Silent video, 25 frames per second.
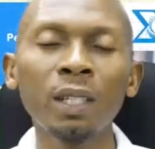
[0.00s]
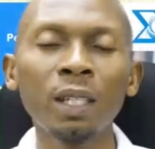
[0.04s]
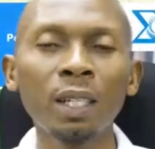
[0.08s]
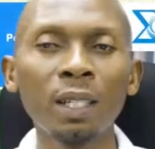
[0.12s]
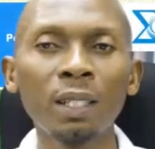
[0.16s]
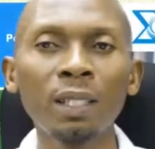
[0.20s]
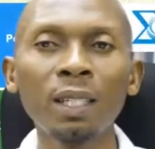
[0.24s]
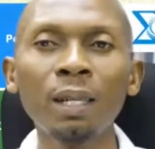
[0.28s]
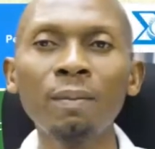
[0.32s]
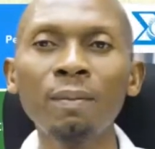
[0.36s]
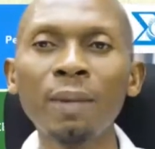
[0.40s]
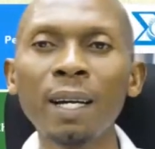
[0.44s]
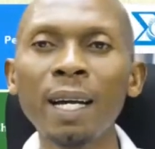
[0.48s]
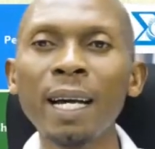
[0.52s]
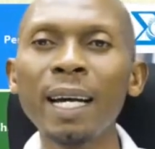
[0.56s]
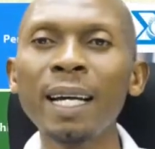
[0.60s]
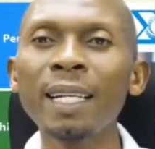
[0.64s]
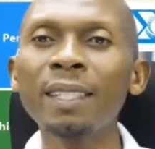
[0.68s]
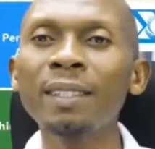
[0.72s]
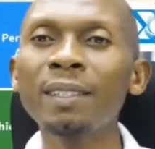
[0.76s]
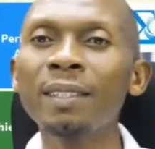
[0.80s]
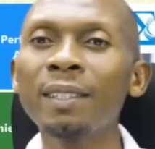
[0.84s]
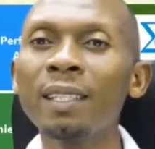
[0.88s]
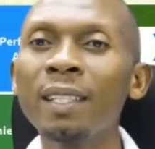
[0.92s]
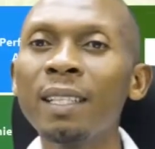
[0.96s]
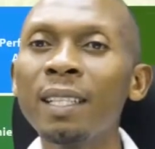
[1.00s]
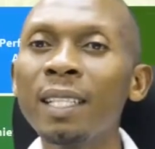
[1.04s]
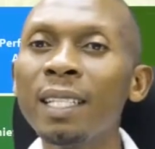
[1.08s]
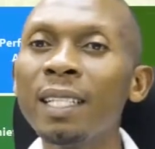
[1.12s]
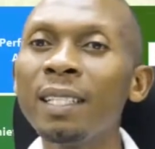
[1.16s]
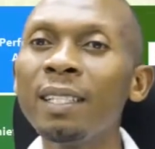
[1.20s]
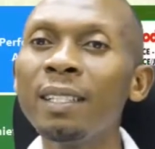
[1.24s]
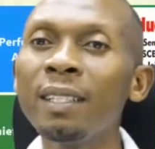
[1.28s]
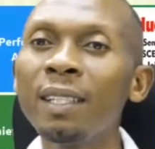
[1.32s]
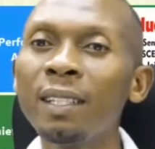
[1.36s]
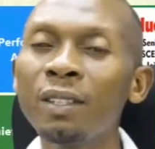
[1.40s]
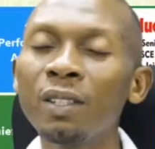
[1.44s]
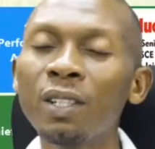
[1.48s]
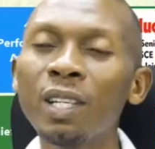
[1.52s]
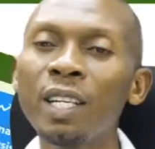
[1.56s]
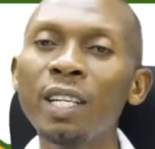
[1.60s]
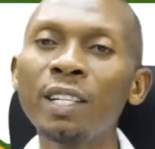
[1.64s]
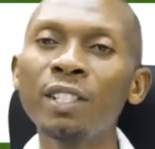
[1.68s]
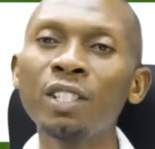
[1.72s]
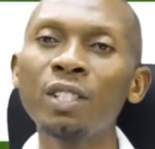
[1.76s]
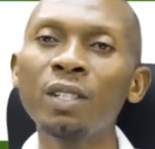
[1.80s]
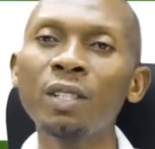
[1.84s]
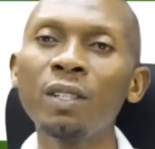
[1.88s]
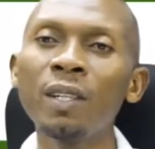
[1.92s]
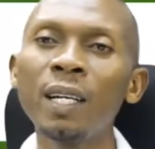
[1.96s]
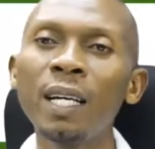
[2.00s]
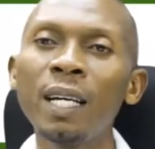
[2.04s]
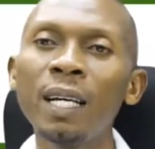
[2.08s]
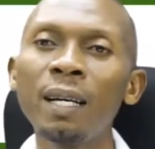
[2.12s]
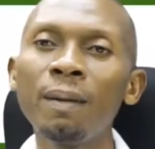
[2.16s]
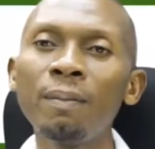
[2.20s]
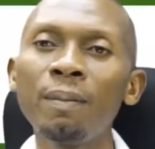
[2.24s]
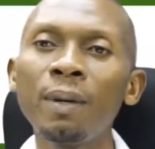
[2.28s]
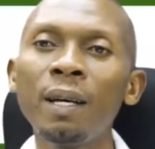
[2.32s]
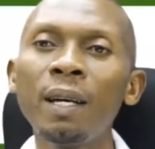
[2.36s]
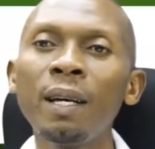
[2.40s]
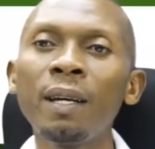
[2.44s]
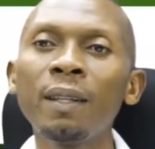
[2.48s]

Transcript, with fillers: Exam Guide is the leading educational app